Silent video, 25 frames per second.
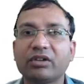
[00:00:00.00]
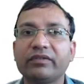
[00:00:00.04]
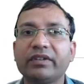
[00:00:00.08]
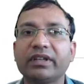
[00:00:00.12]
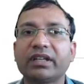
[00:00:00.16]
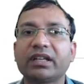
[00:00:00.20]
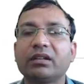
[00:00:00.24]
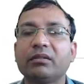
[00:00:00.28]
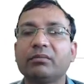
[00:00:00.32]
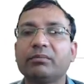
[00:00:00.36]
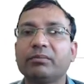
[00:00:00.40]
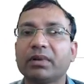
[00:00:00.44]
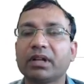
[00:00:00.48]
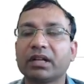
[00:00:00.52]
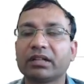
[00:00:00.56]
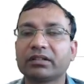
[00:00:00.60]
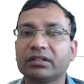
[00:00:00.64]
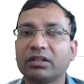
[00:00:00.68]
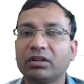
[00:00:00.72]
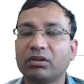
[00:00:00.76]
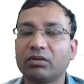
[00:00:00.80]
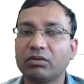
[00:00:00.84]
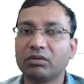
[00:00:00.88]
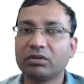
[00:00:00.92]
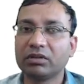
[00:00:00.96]
How we
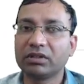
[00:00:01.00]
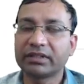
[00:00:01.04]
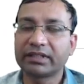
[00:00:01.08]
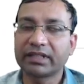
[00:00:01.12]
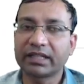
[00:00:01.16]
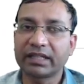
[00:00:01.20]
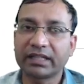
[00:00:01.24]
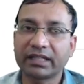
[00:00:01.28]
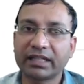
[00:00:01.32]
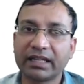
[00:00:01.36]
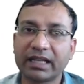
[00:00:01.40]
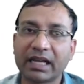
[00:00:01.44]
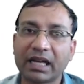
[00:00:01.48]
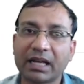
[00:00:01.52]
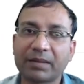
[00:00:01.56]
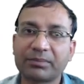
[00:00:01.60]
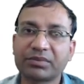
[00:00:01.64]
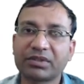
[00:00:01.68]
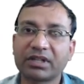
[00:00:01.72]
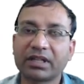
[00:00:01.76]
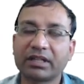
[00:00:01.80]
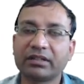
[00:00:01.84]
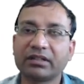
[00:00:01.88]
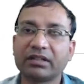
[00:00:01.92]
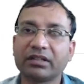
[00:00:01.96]
can plug the holes and
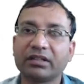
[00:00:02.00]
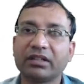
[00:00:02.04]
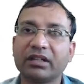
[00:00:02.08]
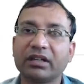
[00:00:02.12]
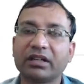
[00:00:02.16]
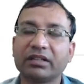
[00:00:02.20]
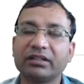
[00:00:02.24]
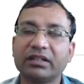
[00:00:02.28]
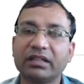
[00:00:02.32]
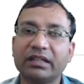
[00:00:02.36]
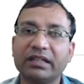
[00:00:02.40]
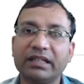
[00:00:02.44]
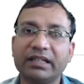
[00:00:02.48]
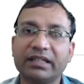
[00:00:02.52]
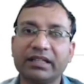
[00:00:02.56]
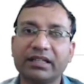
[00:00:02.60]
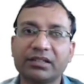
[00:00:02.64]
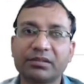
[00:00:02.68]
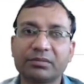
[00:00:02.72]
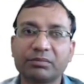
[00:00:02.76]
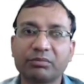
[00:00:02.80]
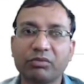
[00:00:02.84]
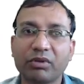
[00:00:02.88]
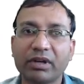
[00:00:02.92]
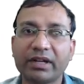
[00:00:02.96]
gaps and the other
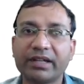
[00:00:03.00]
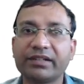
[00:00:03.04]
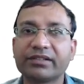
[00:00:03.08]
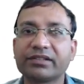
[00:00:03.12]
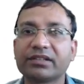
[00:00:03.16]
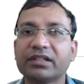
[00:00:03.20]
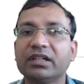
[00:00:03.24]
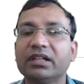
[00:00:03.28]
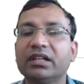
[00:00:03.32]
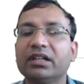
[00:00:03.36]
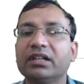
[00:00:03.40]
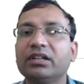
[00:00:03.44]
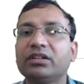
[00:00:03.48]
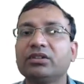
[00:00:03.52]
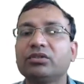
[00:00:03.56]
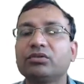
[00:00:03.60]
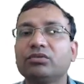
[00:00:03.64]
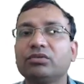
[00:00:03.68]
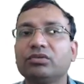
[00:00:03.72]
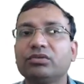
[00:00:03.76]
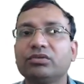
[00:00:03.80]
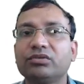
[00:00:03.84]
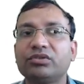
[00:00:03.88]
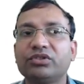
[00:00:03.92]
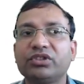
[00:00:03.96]
leakage points
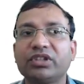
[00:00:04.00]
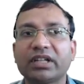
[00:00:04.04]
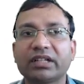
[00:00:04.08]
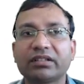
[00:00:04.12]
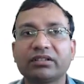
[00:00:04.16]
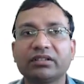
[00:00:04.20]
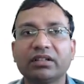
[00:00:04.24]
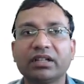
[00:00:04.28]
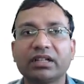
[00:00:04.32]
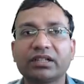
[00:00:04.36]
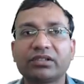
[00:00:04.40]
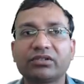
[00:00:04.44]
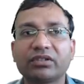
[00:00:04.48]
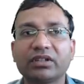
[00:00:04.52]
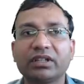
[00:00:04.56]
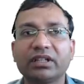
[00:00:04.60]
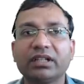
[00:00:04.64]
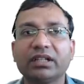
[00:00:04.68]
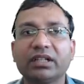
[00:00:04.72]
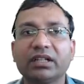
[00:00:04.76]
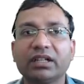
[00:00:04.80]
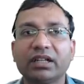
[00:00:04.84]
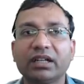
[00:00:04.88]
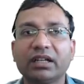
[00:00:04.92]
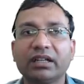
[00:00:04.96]
to check the
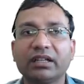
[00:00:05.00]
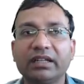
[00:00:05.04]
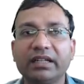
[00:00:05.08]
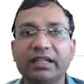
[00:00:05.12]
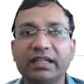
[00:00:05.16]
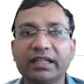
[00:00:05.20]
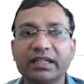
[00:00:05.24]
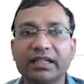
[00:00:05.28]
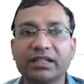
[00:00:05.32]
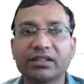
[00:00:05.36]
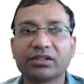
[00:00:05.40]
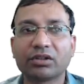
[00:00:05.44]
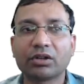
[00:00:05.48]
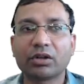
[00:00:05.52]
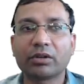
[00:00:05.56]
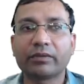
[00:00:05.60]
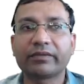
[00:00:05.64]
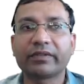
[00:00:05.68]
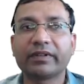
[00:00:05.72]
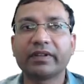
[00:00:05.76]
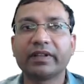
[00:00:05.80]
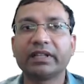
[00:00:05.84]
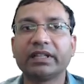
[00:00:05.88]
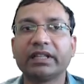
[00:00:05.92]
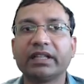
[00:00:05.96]
actually
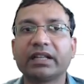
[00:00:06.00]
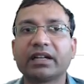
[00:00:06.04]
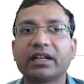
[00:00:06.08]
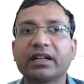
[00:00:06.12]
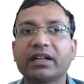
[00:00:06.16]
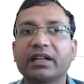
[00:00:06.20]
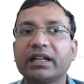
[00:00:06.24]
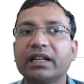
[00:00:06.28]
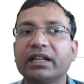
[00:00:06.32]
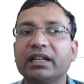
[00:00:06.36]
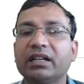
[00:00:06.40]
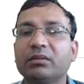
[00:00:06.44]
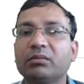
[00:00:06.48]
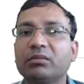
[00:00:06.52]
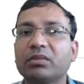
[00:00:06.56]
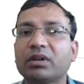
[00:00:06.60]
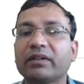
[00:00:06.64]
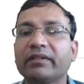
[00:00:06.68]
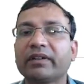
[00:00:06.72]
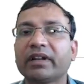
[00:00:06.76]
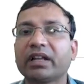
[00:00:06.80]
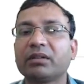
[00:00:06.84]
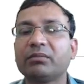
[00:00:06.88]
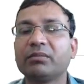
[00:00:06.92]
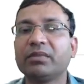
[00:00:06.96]
leakage or fuel. There are
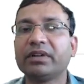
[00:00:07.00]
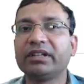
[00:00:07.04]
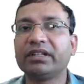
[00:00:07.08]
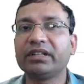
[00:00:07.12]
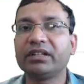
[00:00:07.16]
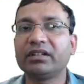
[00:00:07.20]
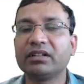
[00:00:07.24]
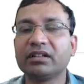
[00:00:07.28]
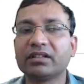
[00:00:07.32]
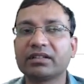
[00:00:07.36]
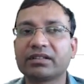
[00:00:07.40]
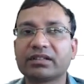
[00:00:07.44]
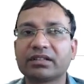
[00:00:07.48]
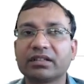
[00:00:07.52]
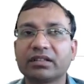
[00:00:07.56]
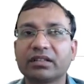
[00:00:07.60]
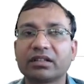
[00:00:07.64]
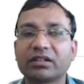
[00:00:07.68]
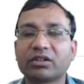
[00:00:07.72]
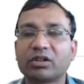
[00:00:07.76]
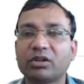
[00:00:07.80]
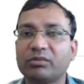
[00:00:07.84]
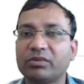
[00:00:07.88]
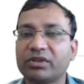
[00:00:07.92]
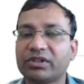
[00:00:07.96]
n number of like
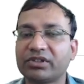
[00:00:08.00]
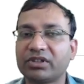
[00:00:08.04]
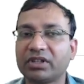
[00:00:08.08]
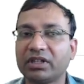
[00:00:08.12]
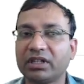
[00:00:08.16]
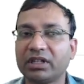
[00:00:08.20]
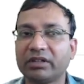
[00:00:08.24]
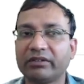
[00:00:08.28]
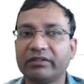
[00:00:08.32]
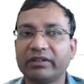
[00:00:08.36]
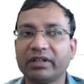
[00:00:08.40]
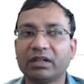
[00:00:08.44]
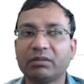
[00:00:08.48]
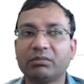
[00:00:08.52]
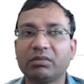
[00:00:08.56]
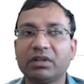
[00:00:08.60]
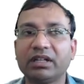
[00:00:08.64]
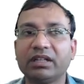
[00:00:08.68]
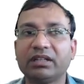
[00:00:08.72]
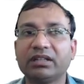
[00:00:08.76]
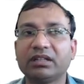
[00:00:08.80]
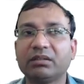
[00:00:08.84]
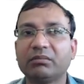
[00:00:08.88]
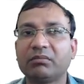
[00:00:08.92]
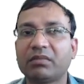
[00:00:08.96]
materials commercially
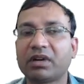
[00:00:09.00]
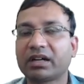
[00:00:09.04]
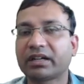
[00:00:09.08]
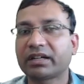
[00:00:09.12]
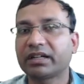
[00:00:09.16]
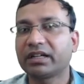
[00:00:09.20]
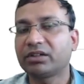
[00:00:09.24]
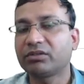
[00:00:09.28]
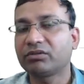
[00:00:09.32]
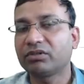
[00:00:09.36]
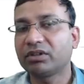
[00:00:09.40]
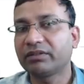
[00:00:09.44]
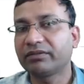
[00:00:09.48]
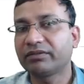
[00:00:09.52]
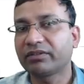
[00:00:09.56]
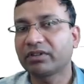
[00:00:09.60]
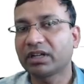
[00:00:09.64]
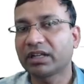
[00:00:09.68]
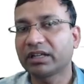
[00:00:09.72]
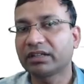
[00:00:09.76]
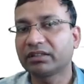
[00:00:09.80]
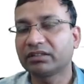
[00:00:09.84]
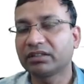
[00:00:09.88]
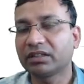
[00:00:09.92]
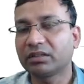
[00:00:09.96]
available in the market
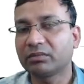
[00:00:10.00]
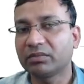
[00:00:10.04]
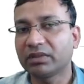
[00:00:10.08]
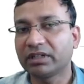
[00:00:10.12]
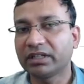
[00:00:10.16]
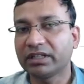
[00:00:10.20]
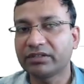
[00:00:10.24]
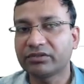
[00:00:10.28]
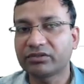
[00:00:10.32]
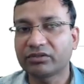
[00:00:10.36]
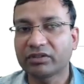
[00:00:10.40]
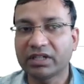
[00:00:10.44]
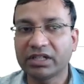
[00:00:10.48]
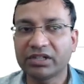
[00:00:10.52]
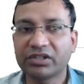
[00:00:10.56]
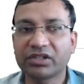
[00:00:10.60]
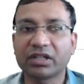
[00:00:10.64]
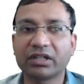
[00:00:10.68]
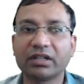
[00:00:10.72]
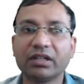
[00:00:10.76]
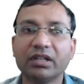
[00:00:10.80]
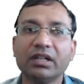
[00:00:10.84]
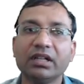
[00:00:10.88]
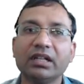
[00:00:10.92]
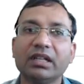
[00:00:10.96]
today for like a thermal
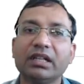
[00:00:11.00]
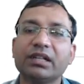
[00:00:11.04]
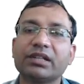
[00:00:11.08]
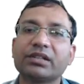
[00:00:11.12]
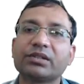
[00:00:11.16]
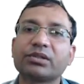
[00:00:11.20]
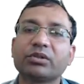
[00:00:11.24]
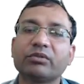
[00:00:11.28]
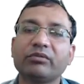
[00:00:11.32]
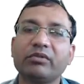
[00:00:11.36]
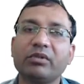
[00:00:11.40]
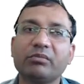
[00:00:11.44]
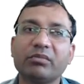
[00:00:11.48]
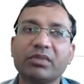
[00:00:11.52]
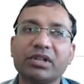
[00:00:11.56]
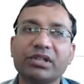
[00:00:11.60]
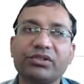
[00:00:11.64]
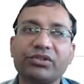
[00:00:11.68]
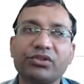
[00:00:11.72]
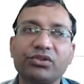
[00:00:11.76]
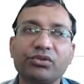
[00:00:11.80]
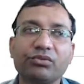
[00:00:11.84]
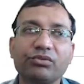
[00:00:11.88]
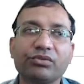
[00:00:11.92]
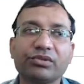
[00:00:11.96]
insulation, so
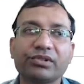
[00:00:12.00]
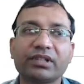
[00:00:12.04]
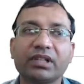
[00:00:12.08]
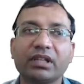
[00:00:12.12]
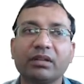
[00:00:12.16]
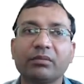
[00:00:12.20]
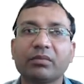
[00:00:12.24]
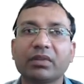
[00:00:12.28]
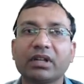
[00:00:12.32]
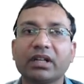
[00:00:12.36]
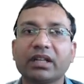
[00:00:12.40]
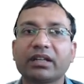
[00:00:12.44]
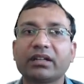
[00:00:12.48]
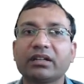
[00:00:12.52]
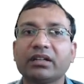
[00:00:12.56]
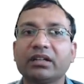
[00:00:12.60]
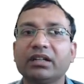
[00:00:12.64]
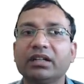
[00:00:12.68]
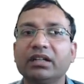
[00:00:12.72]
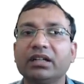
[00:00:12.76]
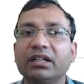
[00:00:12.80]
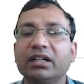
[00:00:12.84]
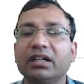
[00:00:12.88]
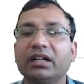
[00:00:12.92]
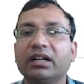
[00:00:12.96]
we must choose them
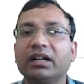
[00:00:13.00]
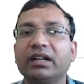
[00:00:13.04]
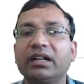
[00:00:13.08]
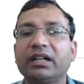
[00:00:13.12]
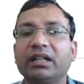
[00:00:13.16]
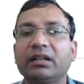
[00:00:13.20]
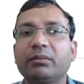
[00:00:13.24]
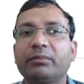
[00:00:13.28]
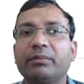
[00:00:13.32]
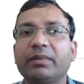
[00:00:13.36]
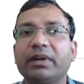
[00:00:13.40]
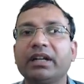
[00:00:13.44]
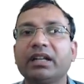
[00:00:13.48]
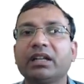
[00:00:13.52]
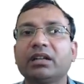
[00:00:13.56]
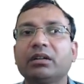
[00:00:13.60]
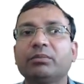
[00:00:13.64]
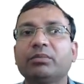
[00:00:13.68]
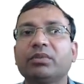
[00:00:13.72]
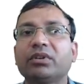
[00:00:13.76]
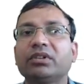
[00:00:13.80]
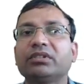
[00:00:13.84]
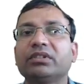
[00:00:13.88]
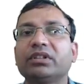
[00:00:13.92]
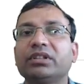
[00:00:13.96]
like
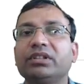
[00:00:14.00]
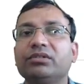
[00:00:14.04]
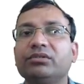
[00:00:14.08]
depending